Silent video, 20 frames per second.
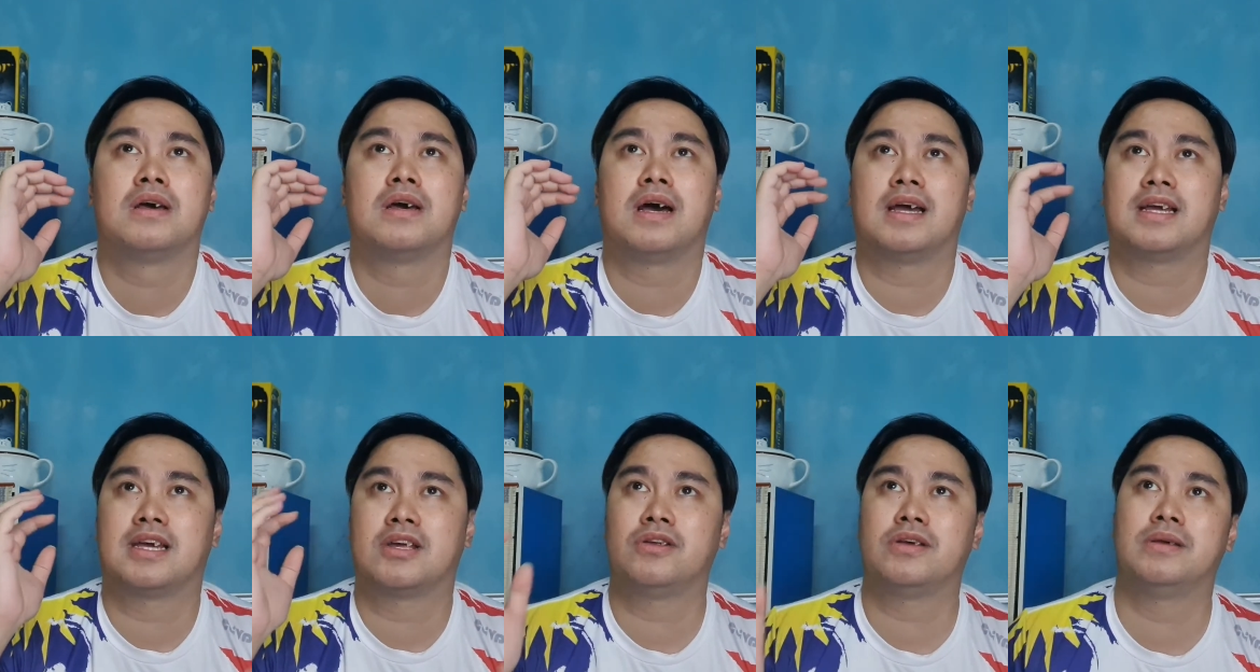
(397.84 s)

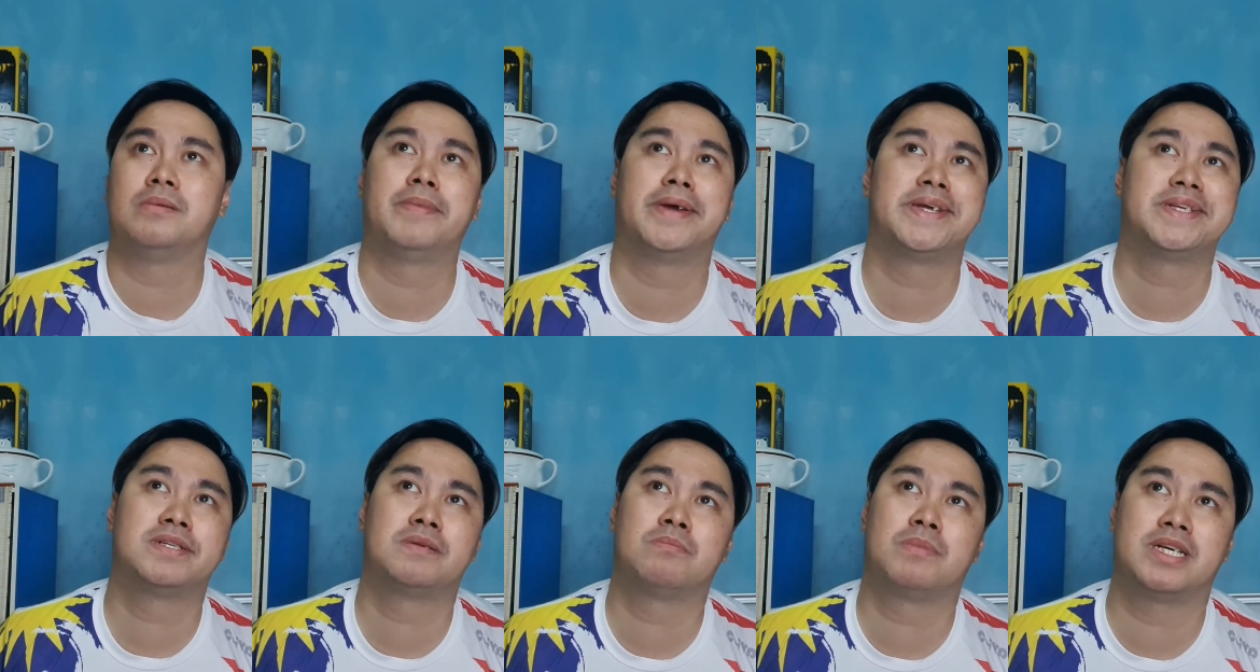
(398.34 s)
I cannot
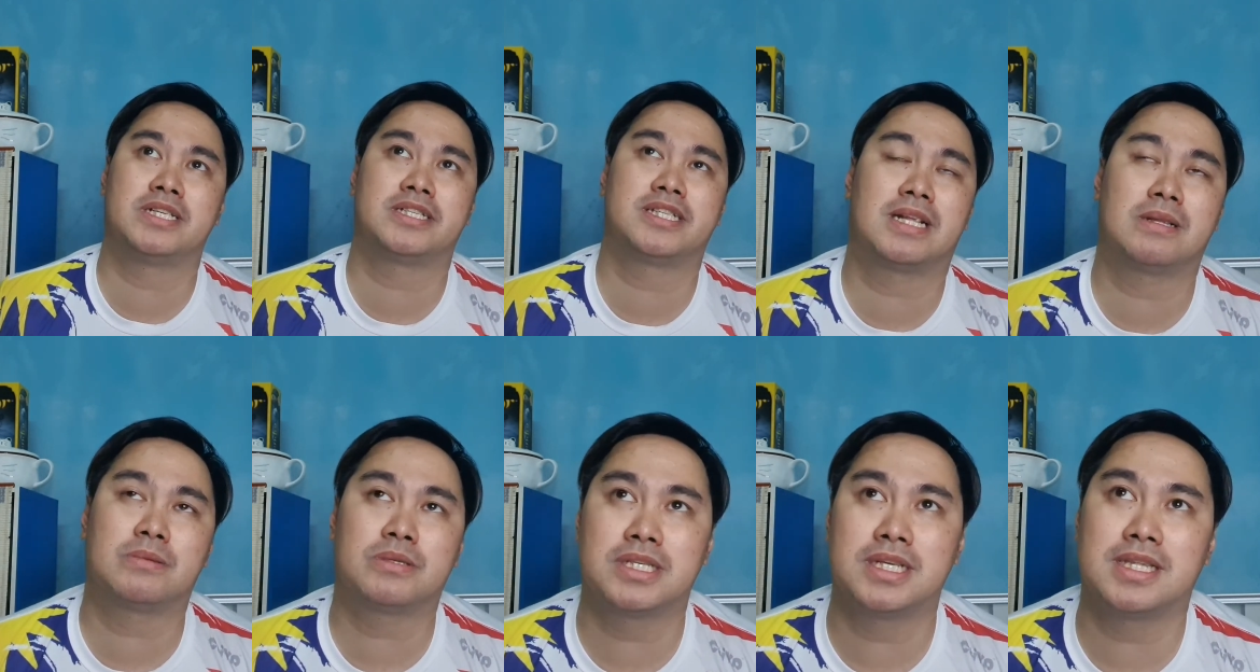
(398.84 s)
imagine
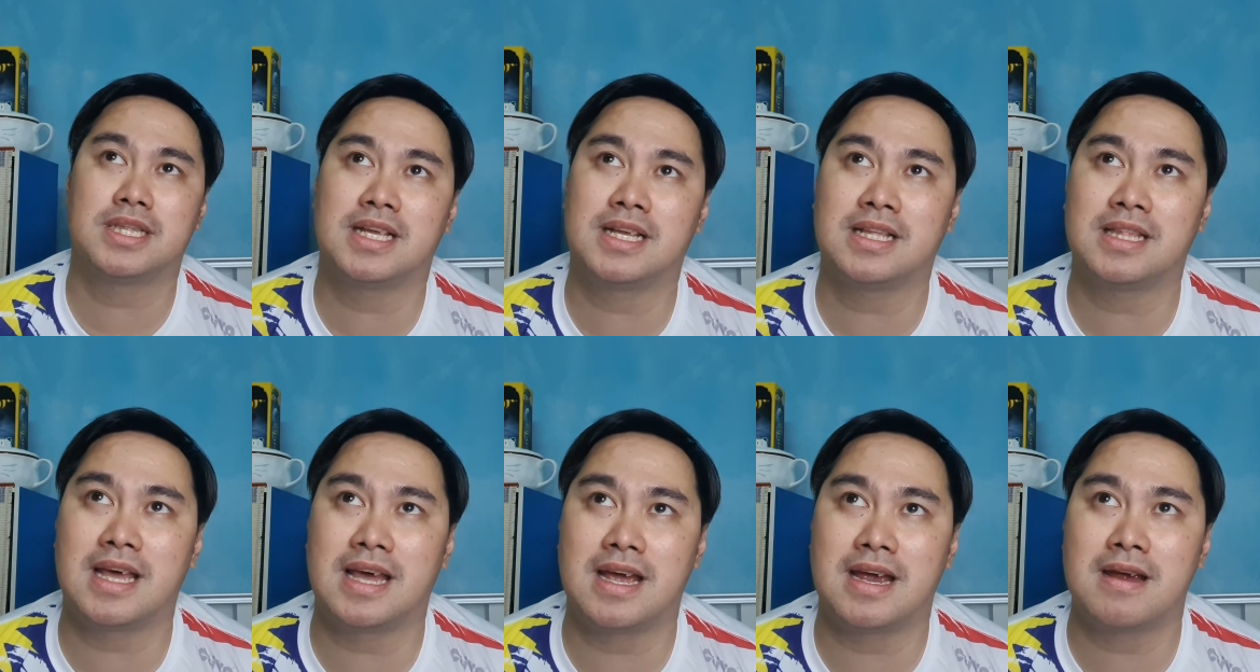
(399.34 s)
myself
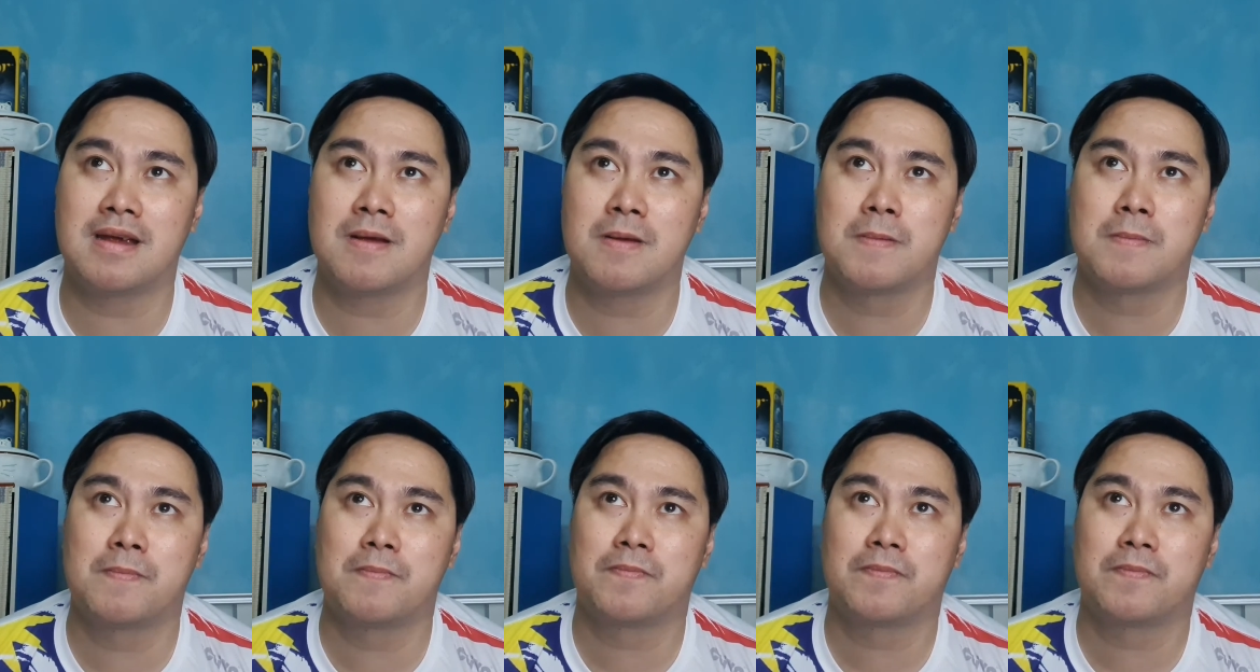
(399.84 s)
sitting there